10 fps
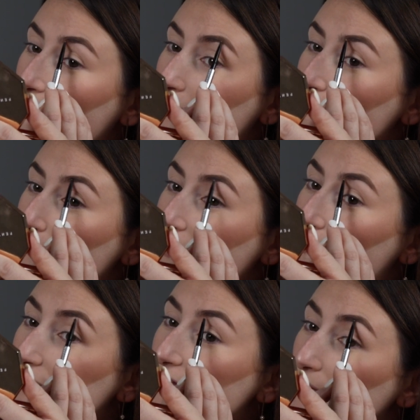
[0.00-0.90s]
This brow
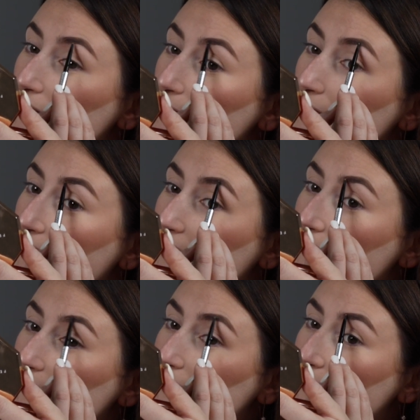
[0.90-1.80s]
wants to be a little
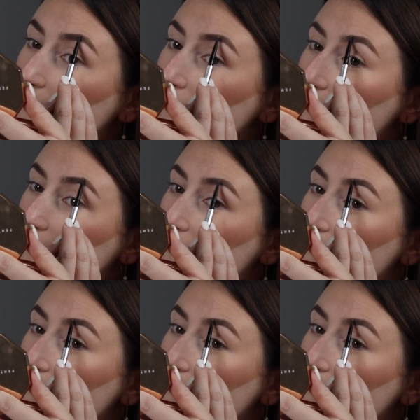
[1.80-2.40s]
thicker than the other.